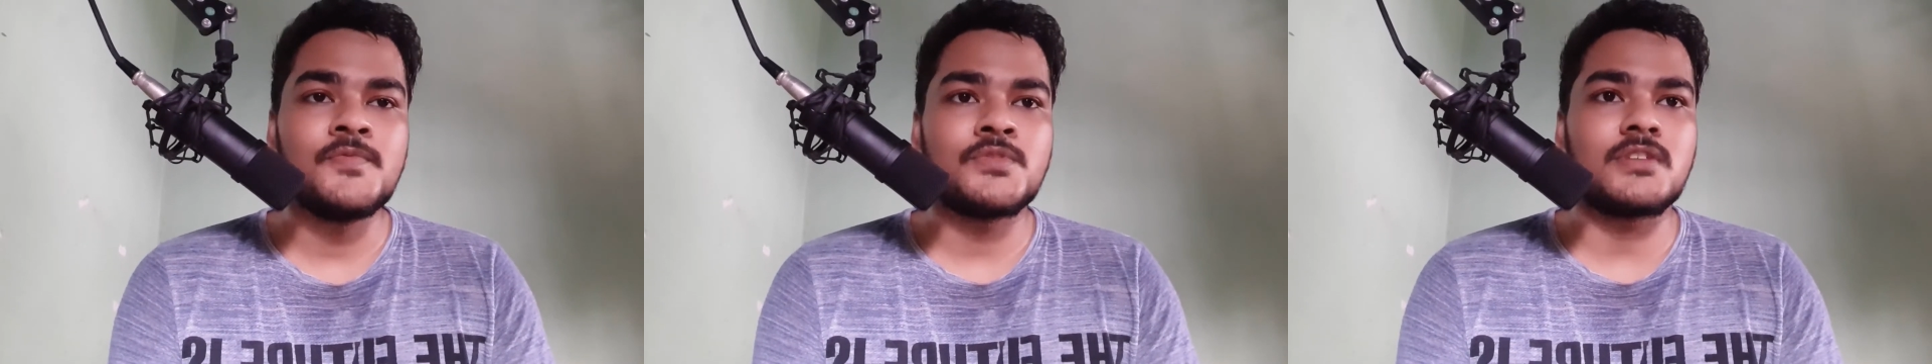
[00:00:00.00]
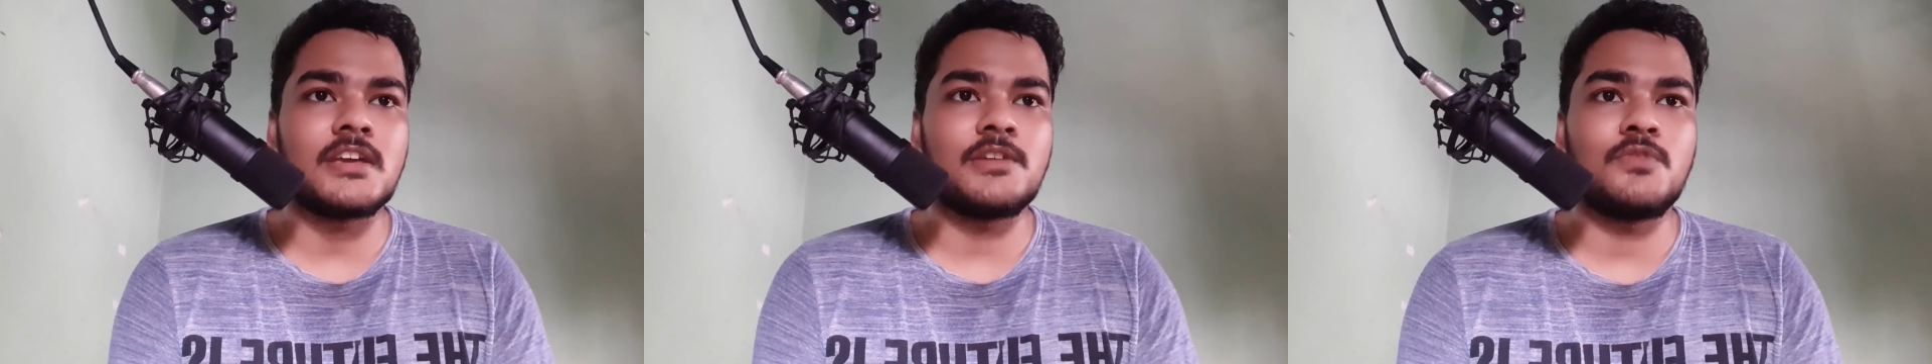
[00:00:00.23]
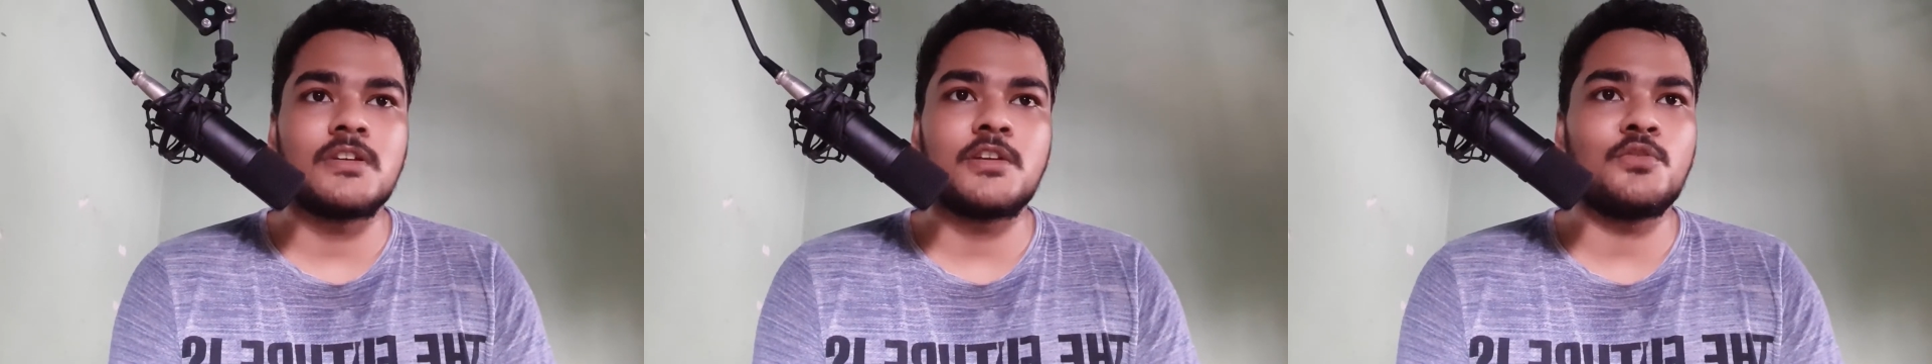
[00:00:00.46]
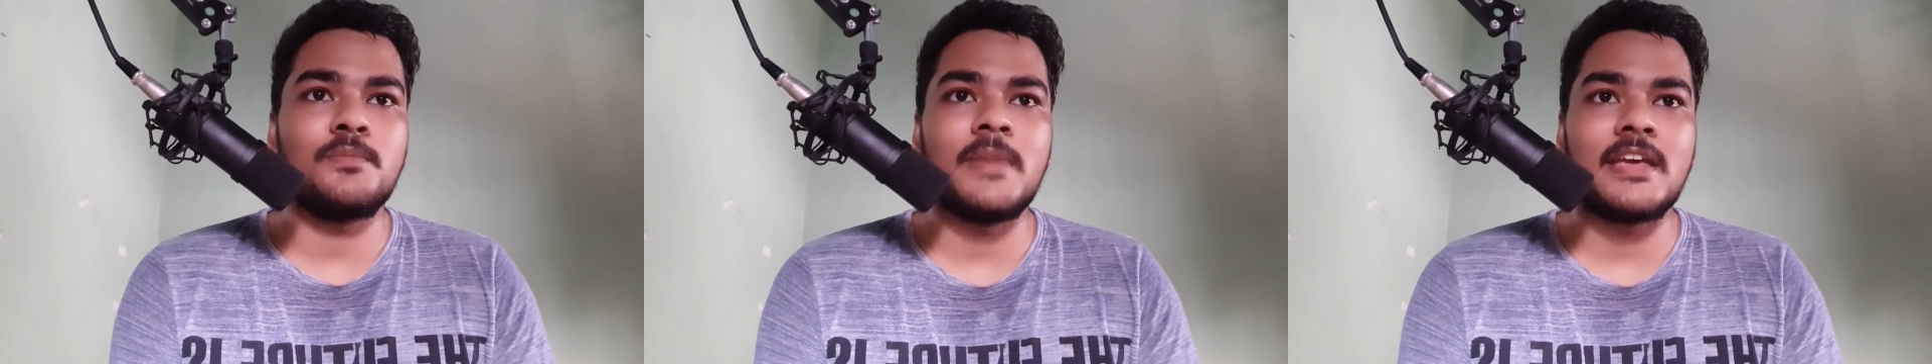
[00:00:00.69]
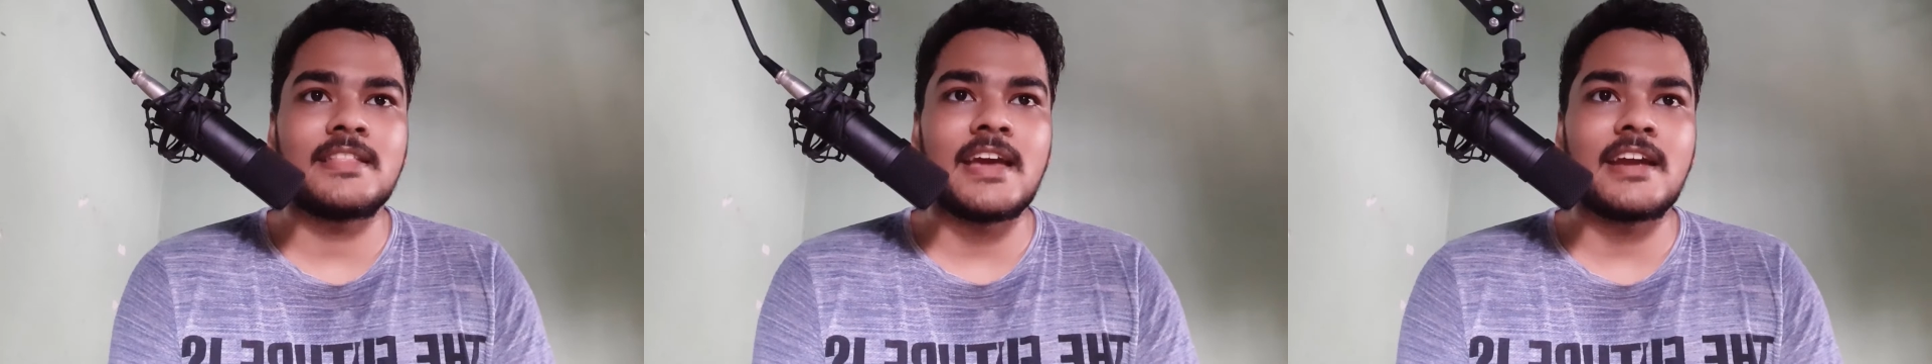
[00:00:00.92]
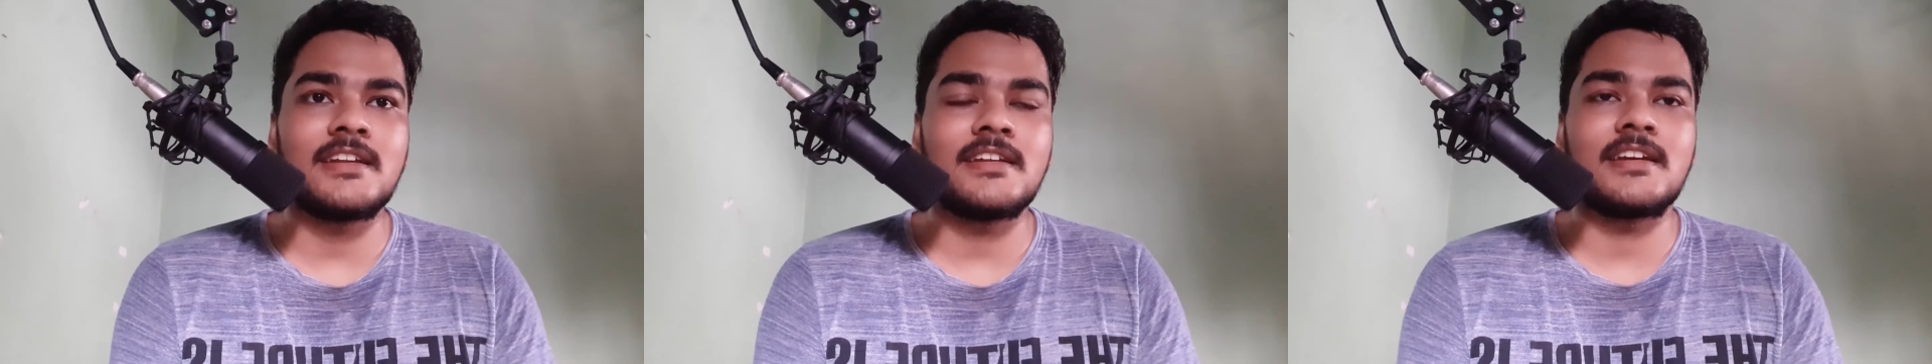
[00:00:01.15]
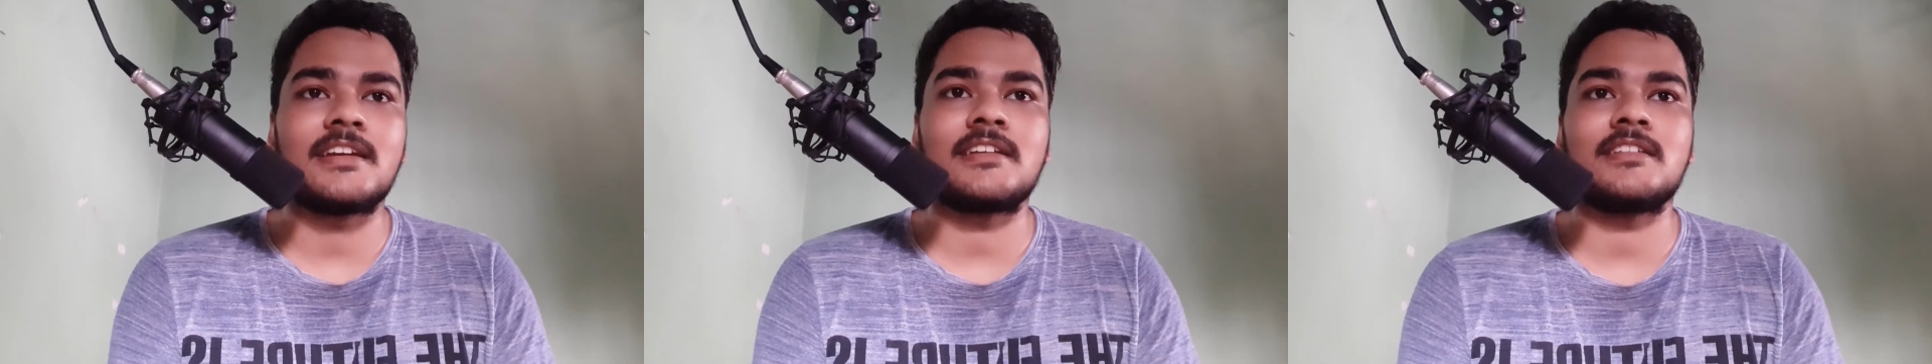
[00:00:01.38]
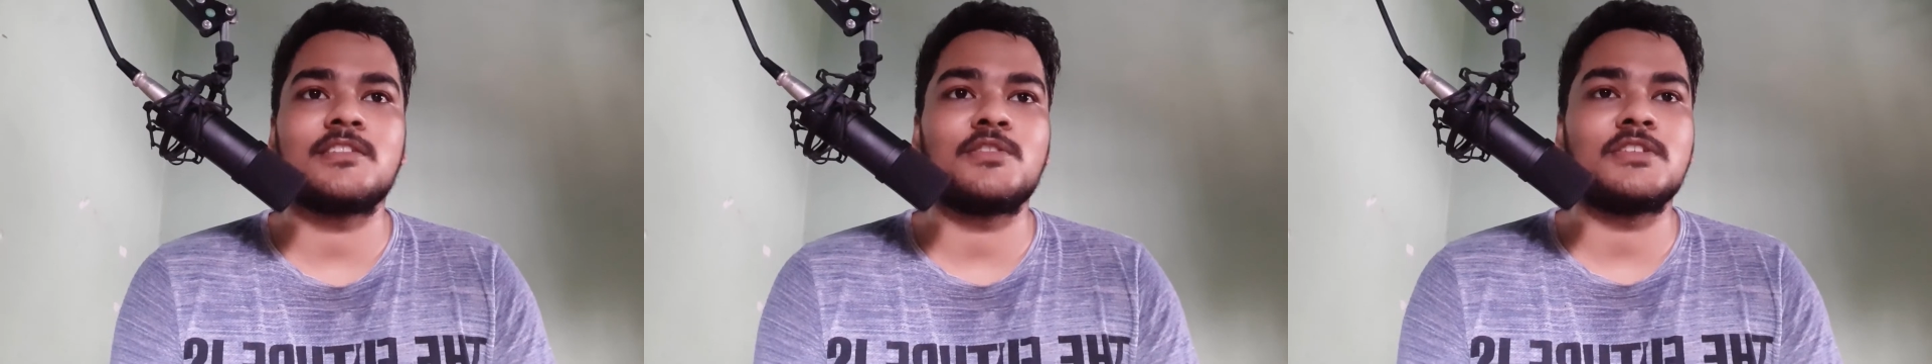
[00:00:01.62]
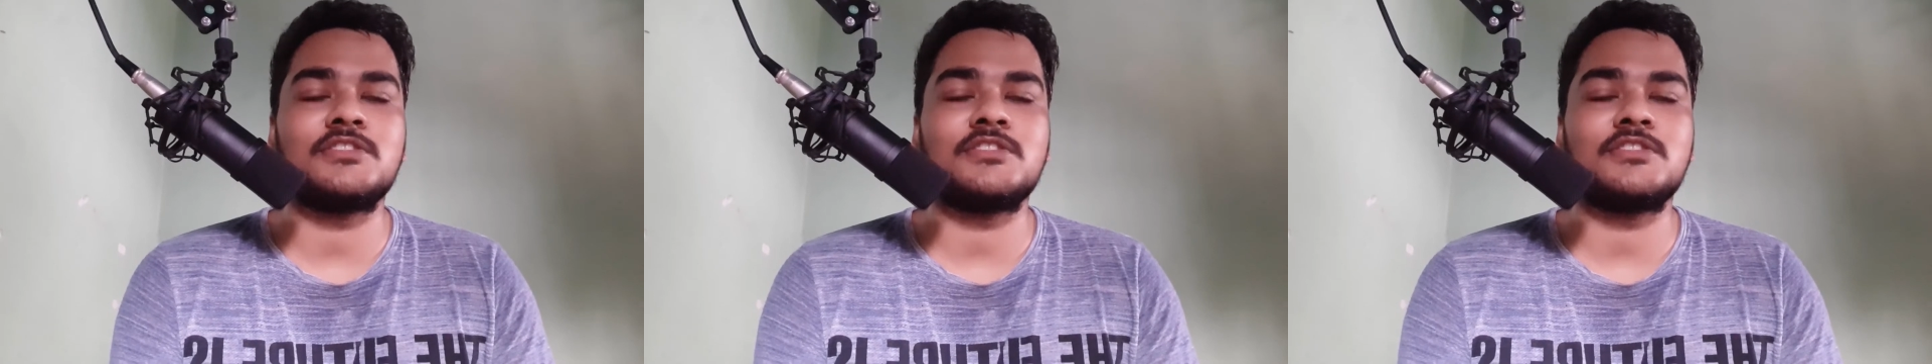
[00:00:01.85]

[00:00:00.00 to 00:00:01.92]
So I wanted to make that, and I